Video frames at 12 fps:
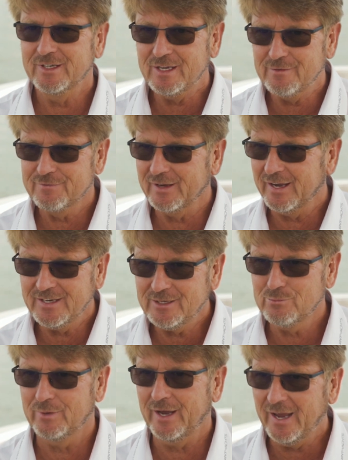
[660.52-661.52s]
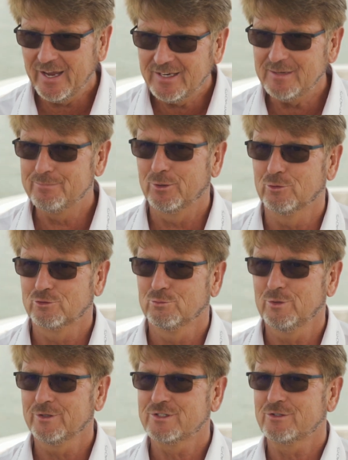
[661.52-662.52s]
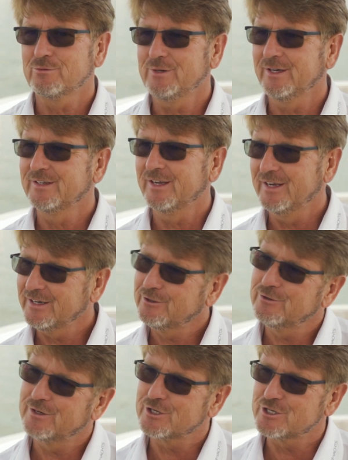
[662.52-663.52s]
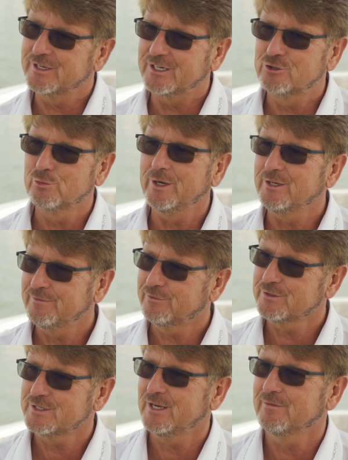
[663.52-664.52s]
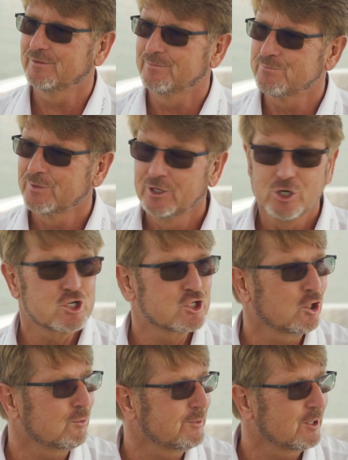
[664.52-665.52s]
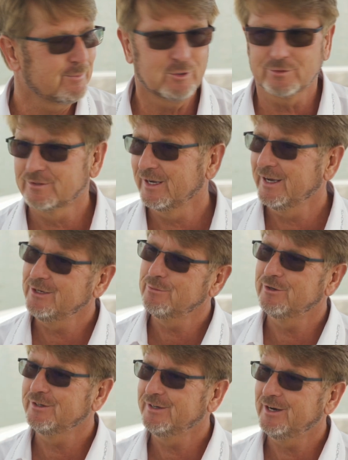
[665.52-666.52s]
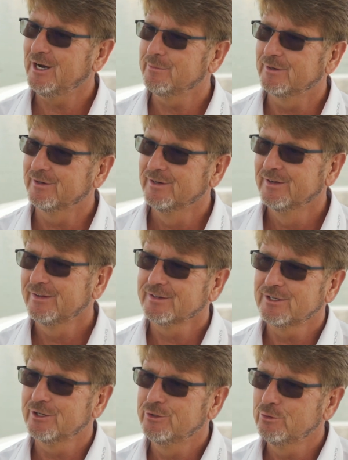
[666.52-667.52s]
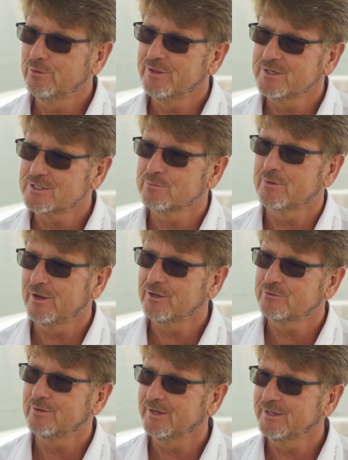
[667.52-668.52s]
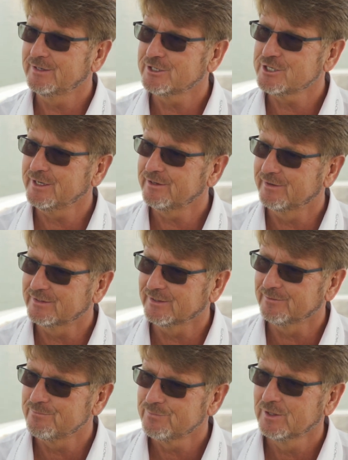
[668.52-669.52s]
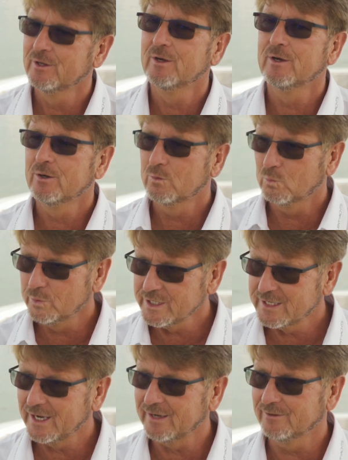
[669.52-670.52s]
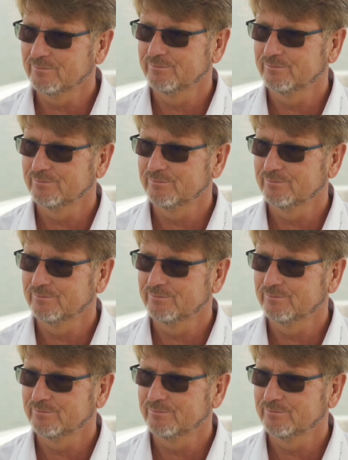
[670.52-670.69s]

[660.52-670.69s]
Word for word: and if any boat wants to run the air conditioning 24/7, show me a boat anywhere in the harbor that can do this without running the generator. Yeah. We can.